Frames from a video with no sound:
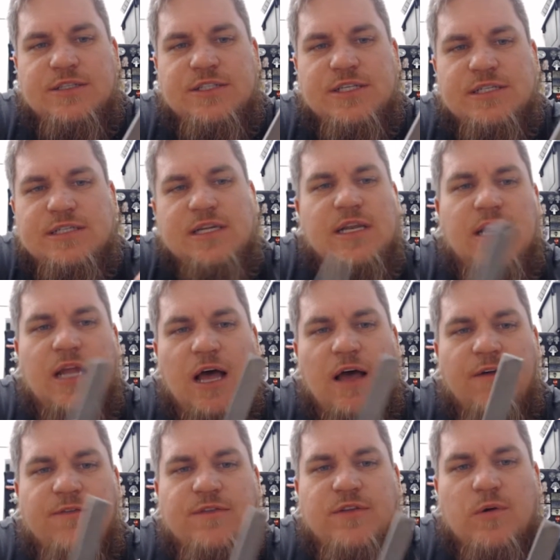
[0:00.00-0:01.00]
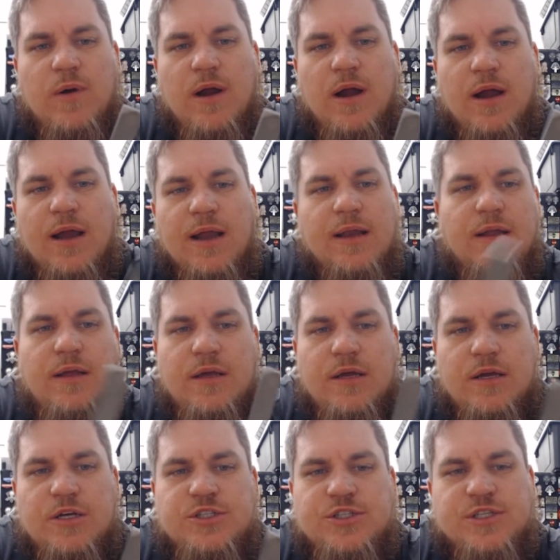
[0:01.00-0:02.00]
Just enough to where it
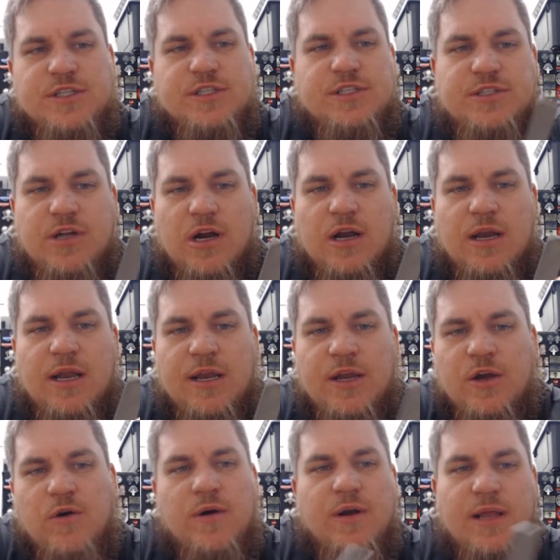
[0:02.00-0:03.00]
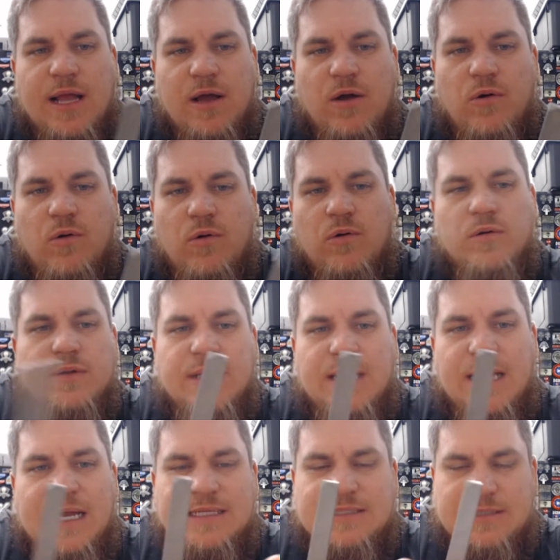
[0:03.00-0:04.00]
should start and go into that hole
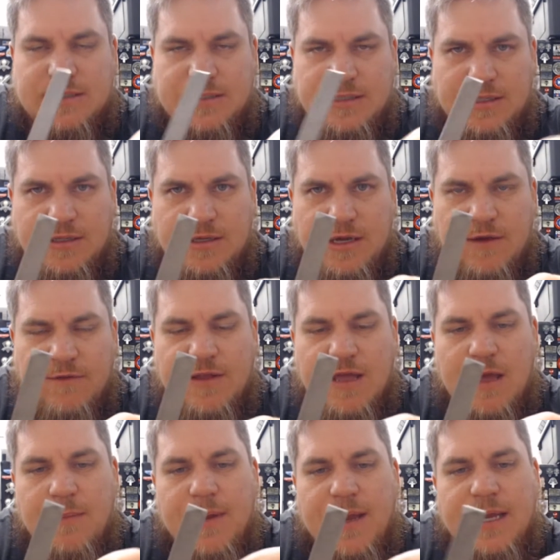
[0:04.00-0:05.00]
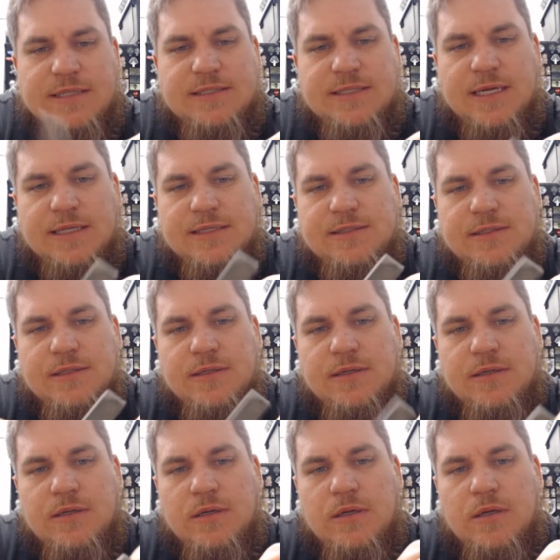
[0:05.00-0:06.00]
nicely, if that makes sense.
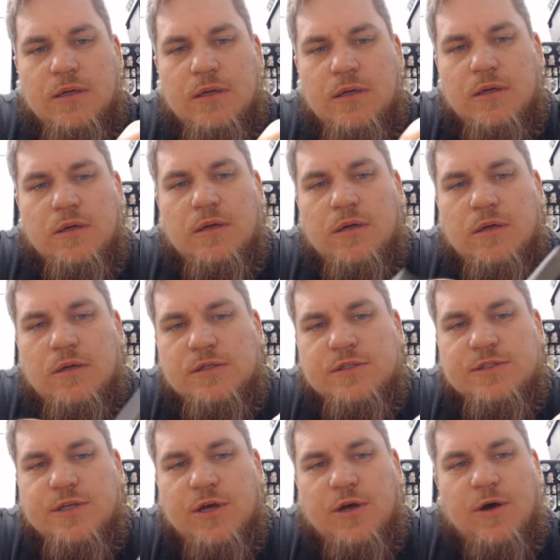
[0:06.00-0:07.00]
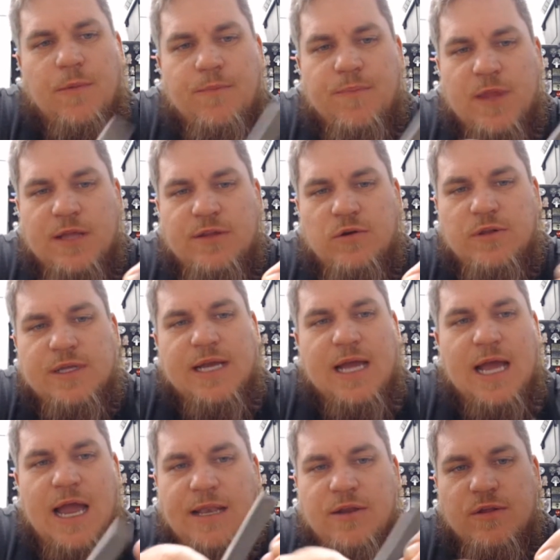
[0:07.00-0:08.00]
So I told the
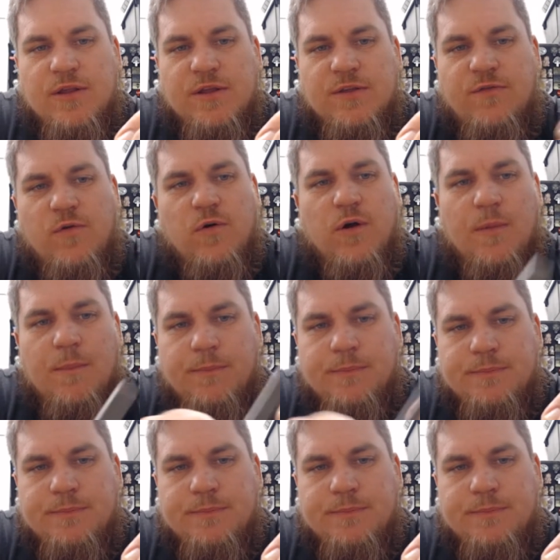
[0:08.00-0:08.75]
guy I'd do this for him.